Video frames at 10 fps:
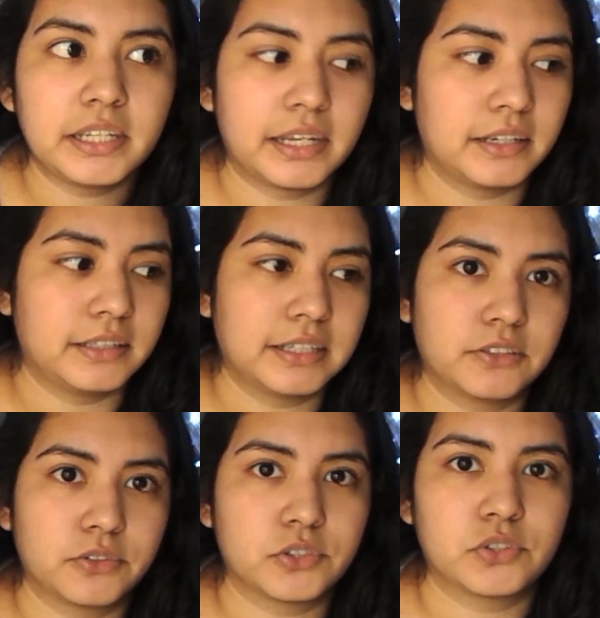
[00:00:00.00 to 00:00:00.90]
it and it
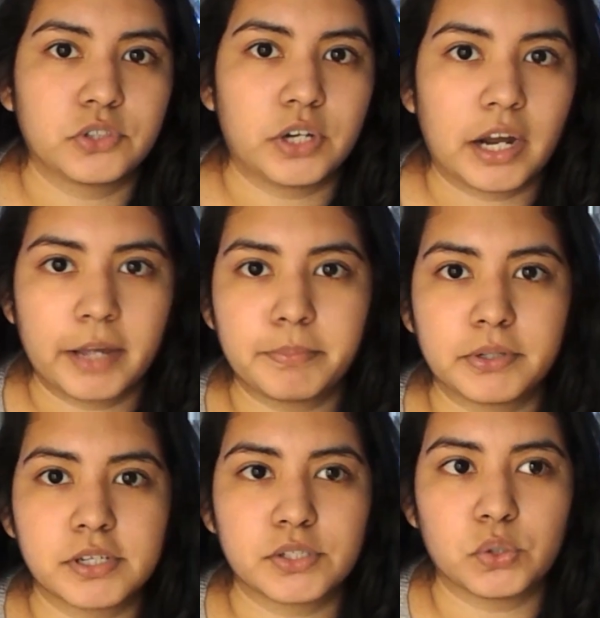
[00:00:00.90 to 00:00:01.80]
downloads to your
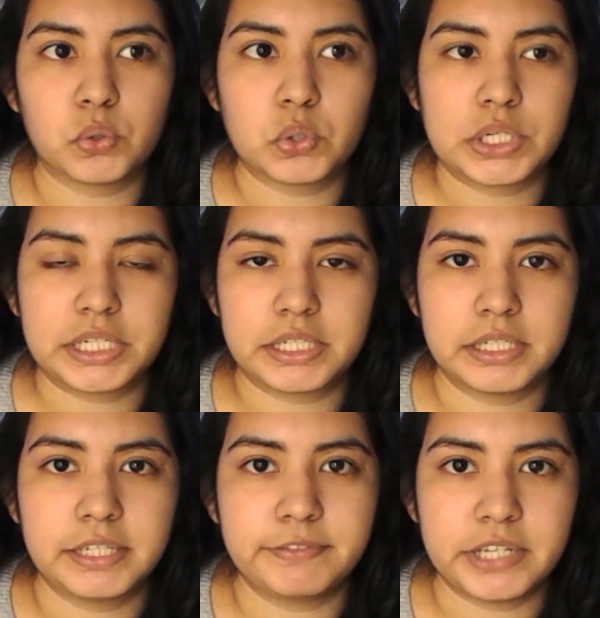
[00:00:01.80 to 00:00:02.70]
iBooks, or
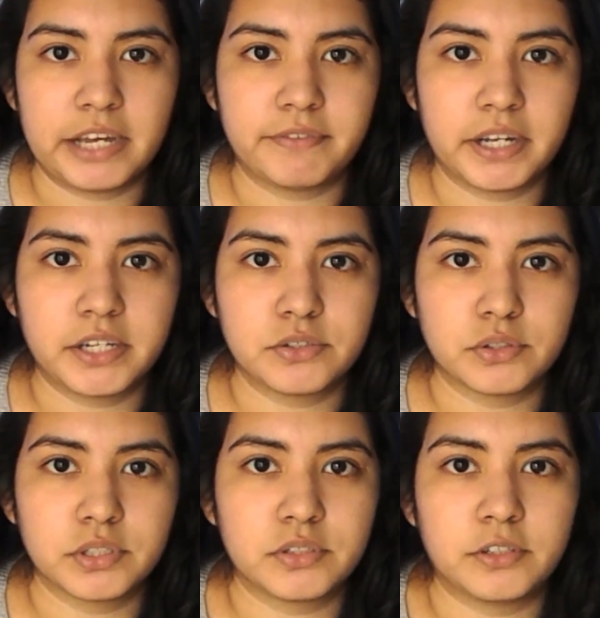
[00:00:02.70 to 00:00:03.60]
if you have
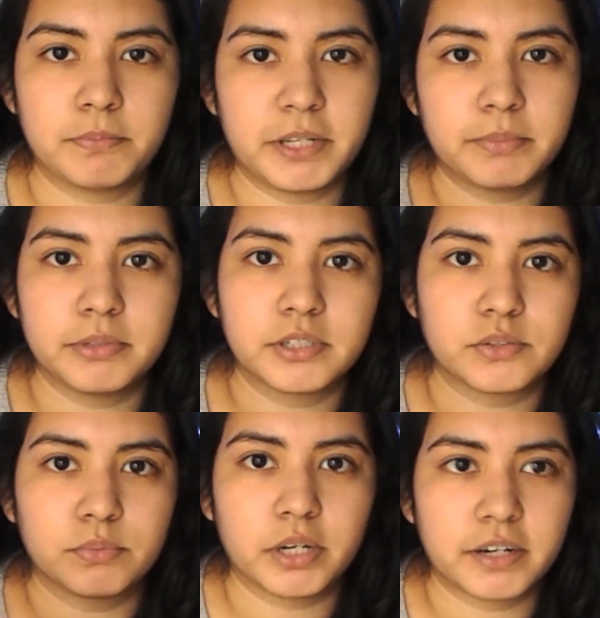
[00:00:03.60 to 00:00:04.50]
Android, to your
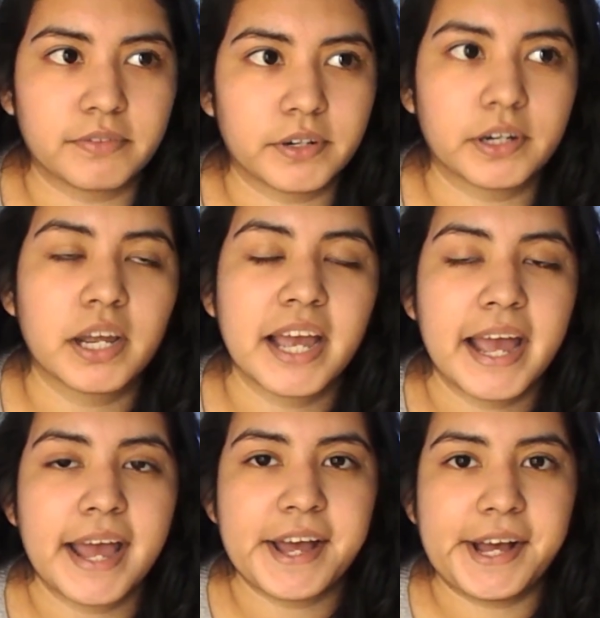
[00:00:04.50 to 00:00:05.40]
Playbooks, whatever.
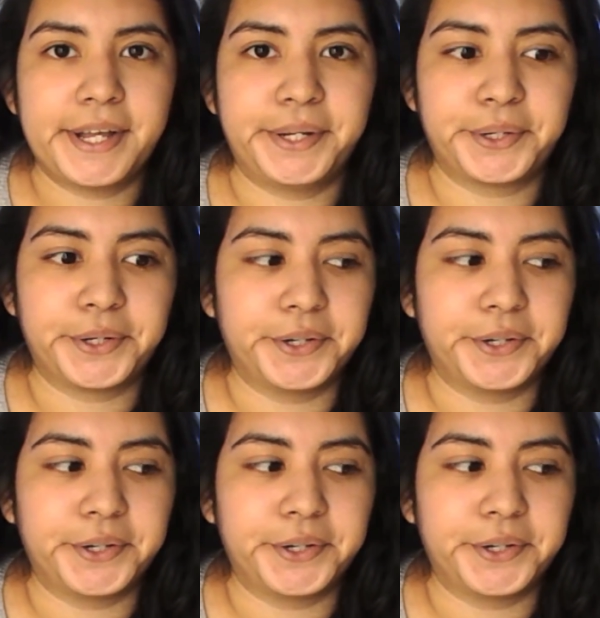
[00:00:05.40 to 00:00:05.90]
And